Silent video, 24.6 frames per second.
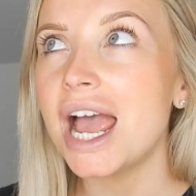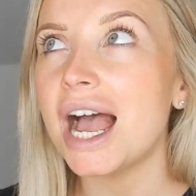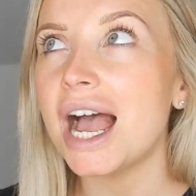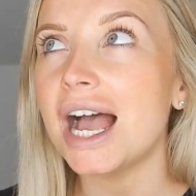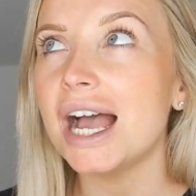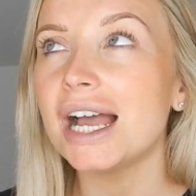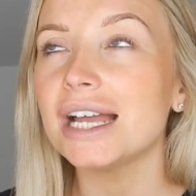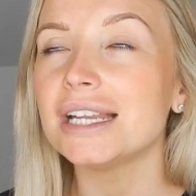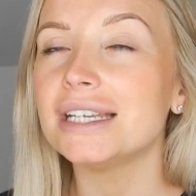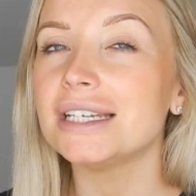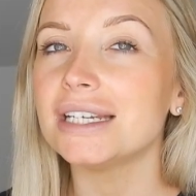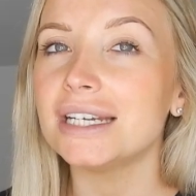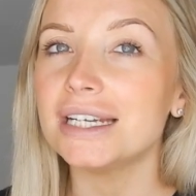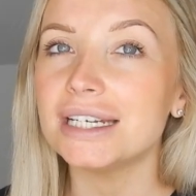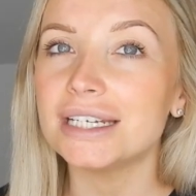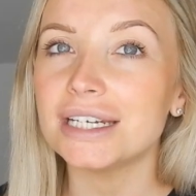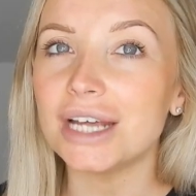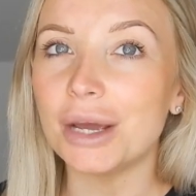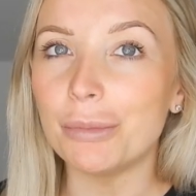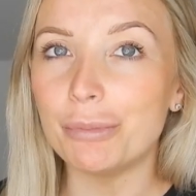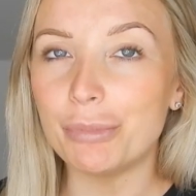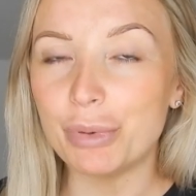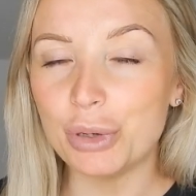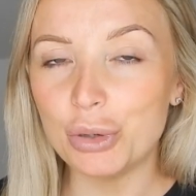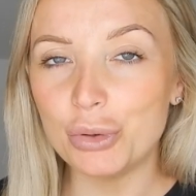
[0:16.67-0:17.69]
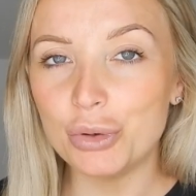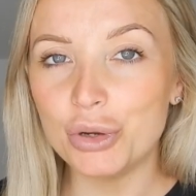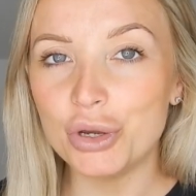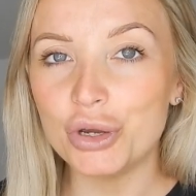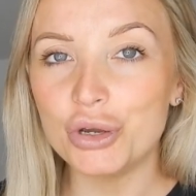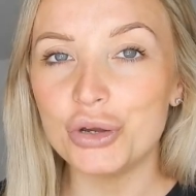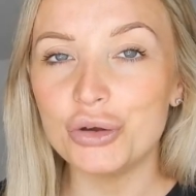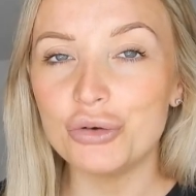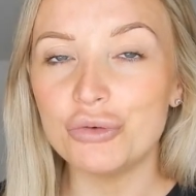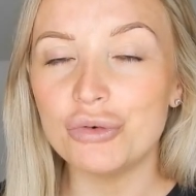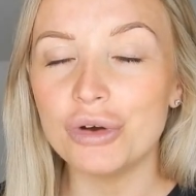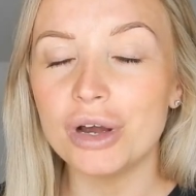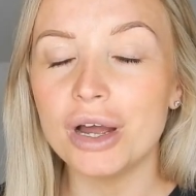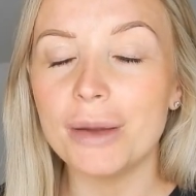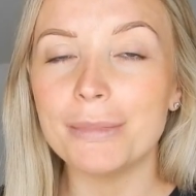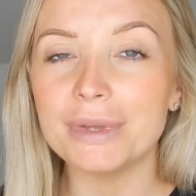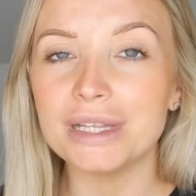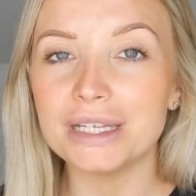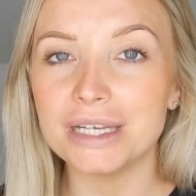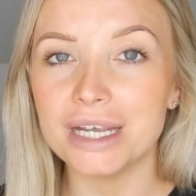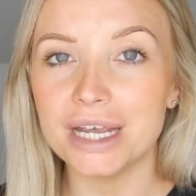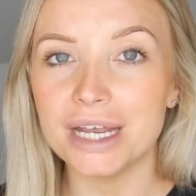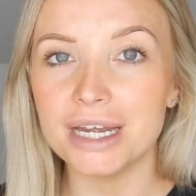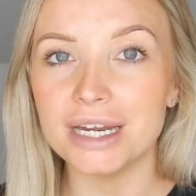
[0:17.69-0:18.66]
I did a boohoo
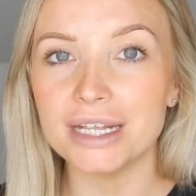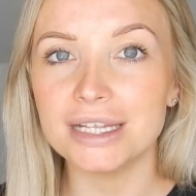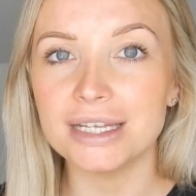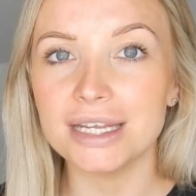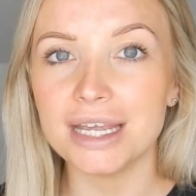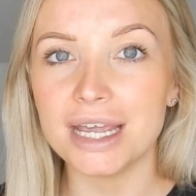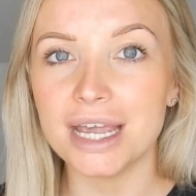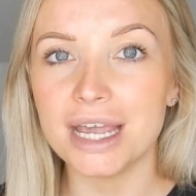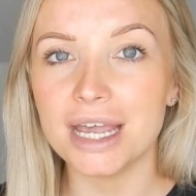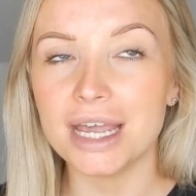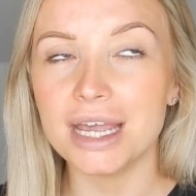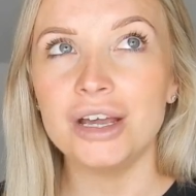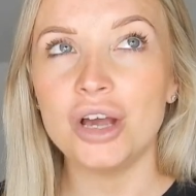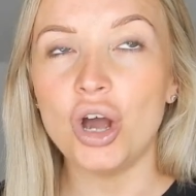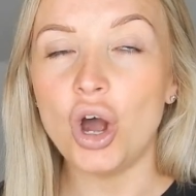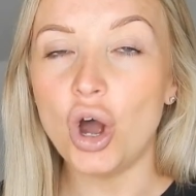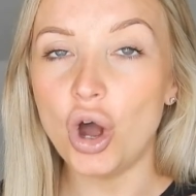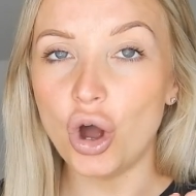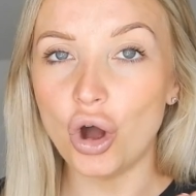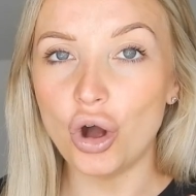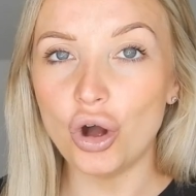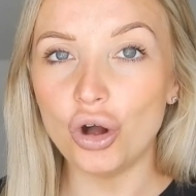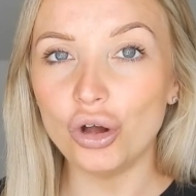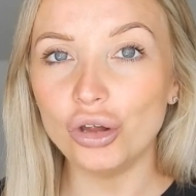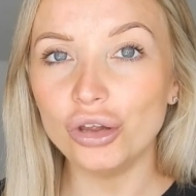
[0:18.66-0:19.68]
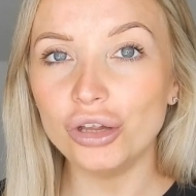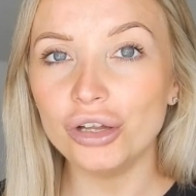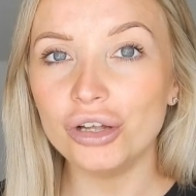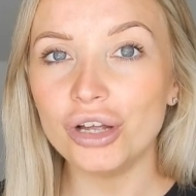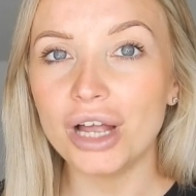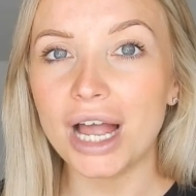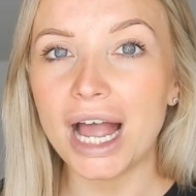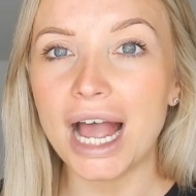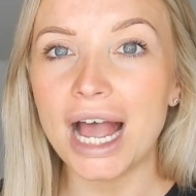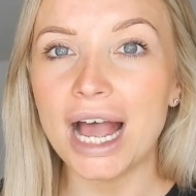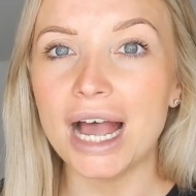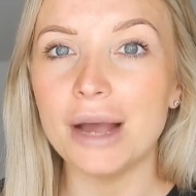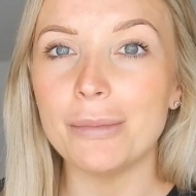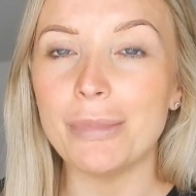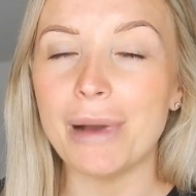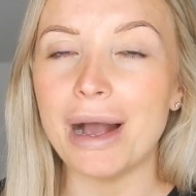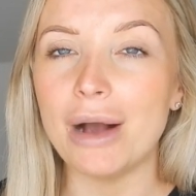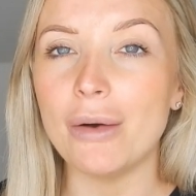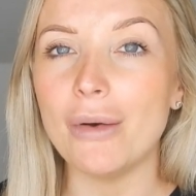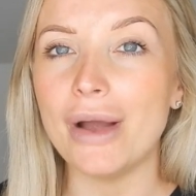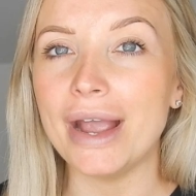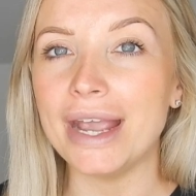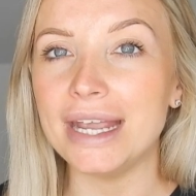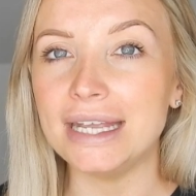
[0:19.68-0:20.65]
maternity haul at
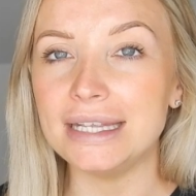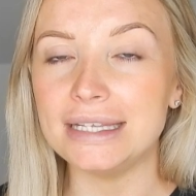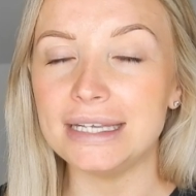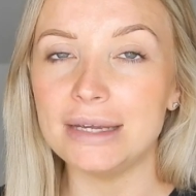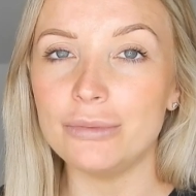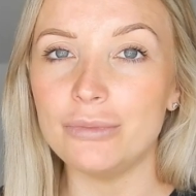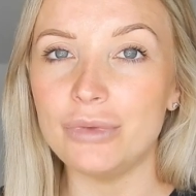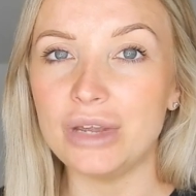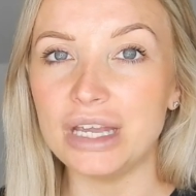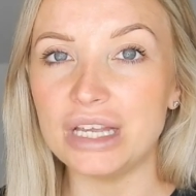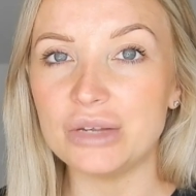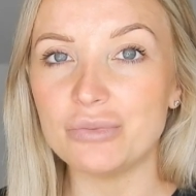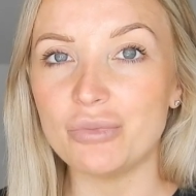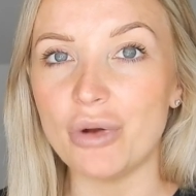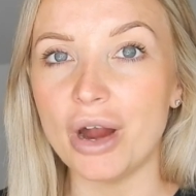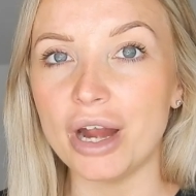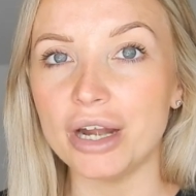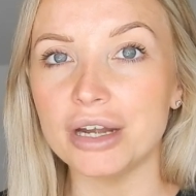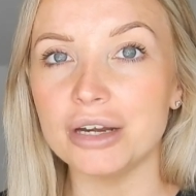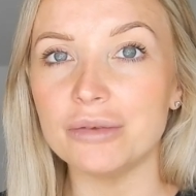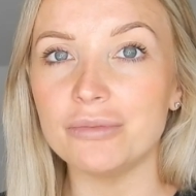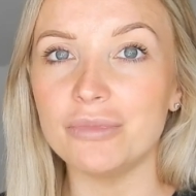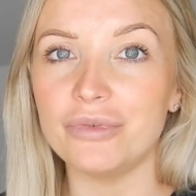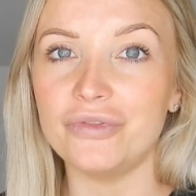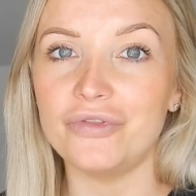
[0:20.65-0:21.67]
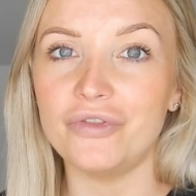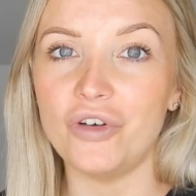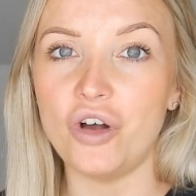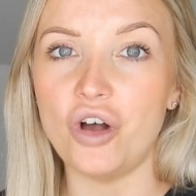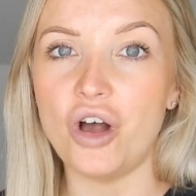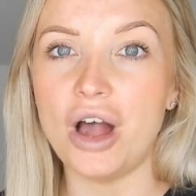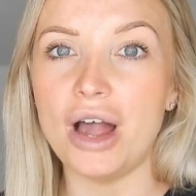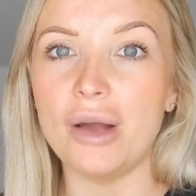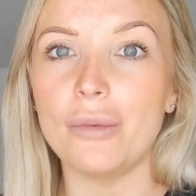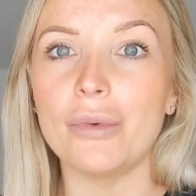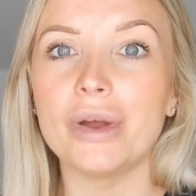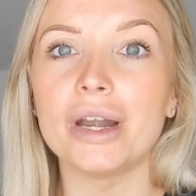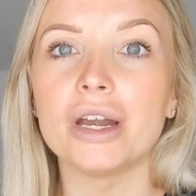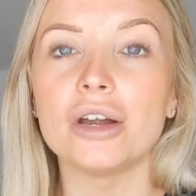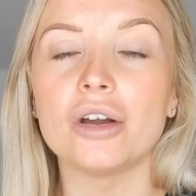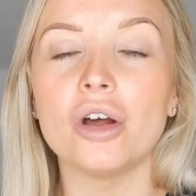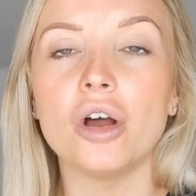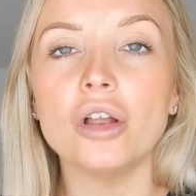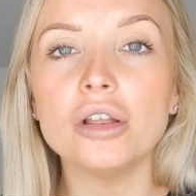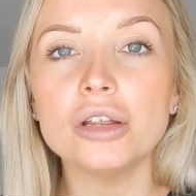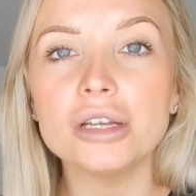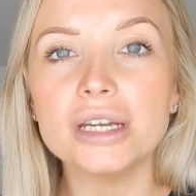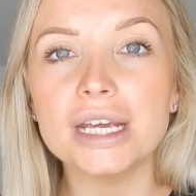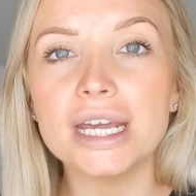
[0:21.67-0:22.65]
about 18 weeks pregnant before I went on
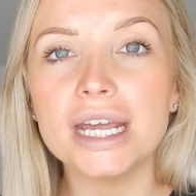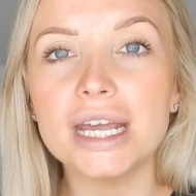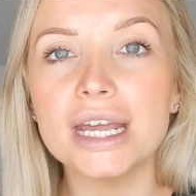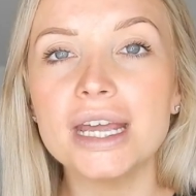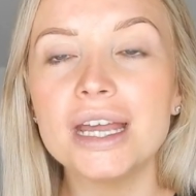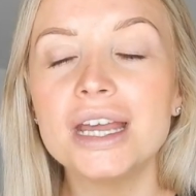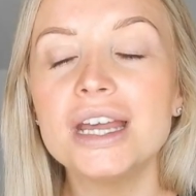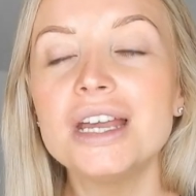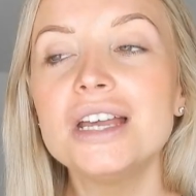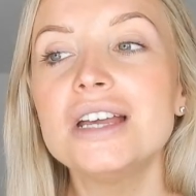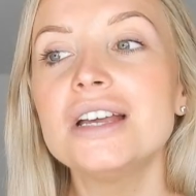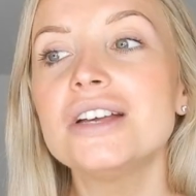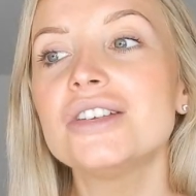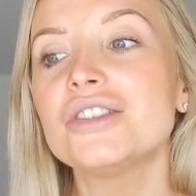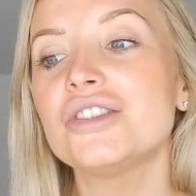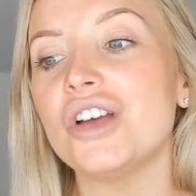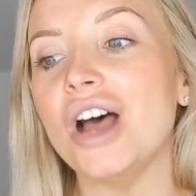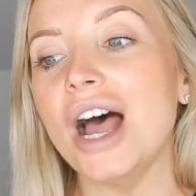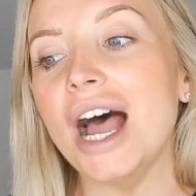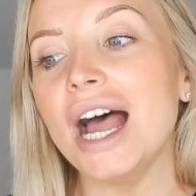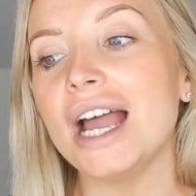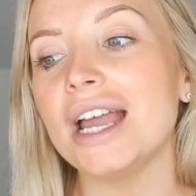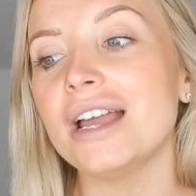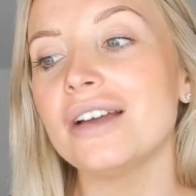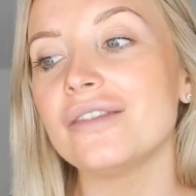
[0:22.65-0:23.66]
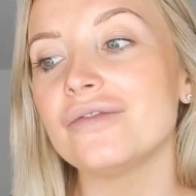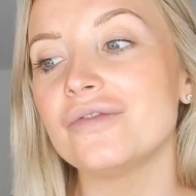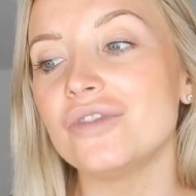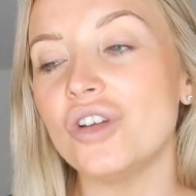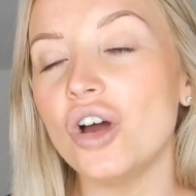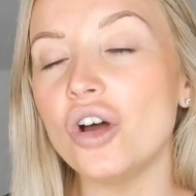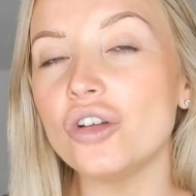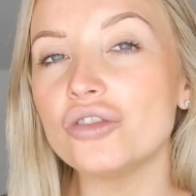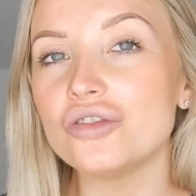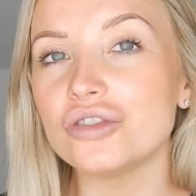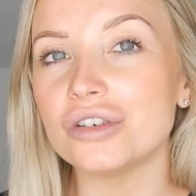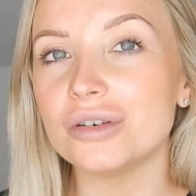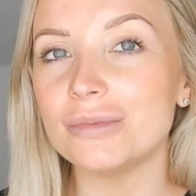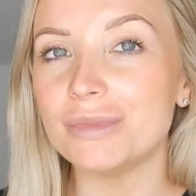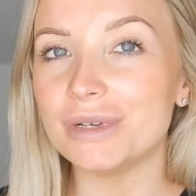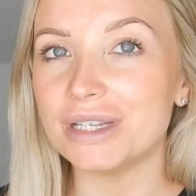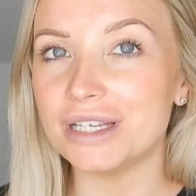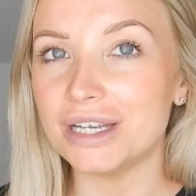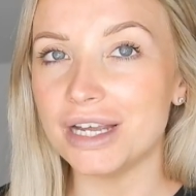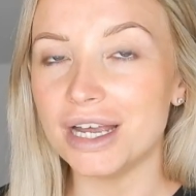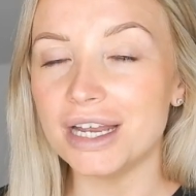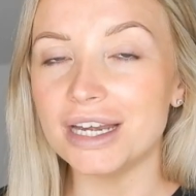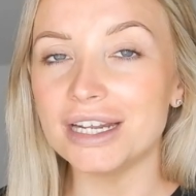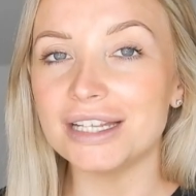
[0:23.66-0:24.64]
holiday, so I have not done a
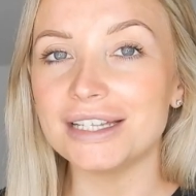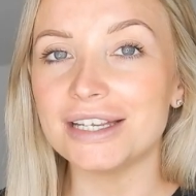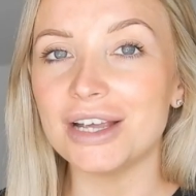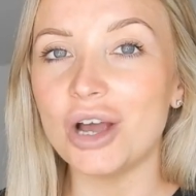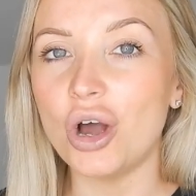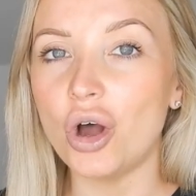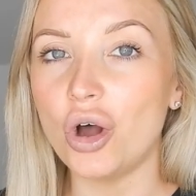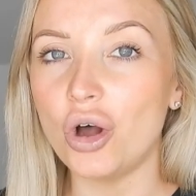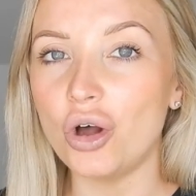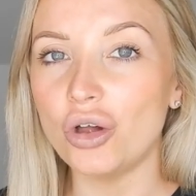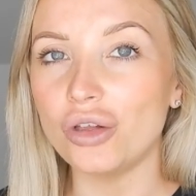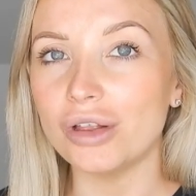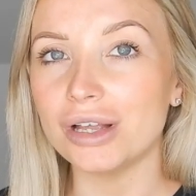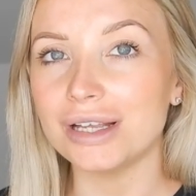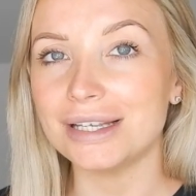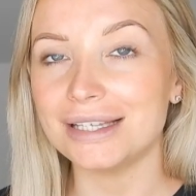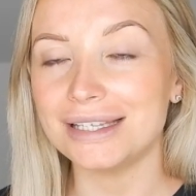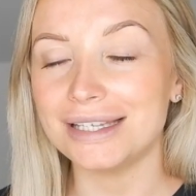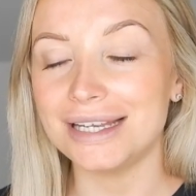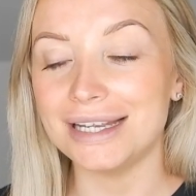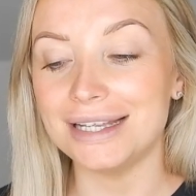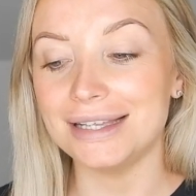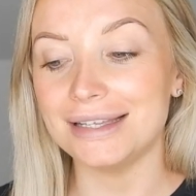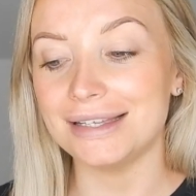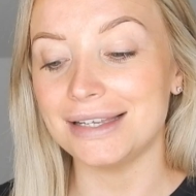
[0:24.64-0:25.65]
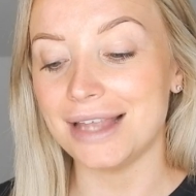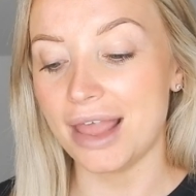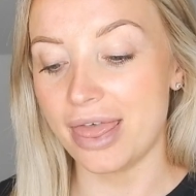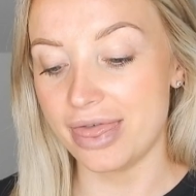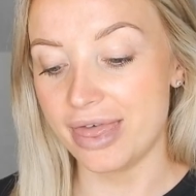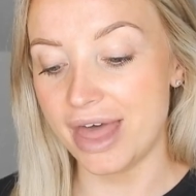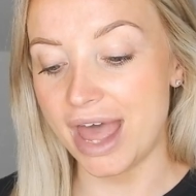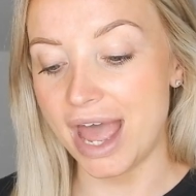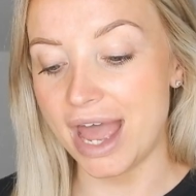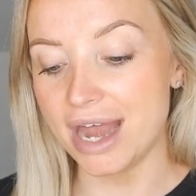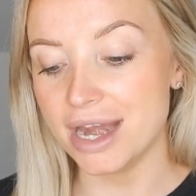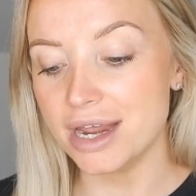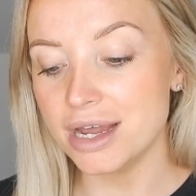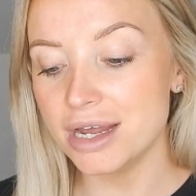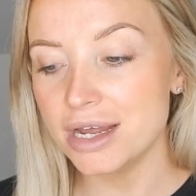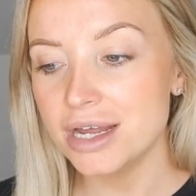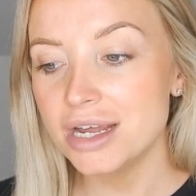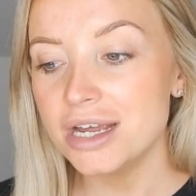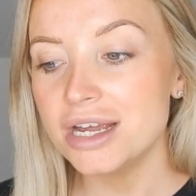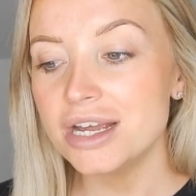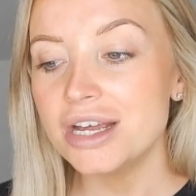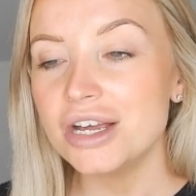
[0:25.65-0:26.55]
maternity haul since then.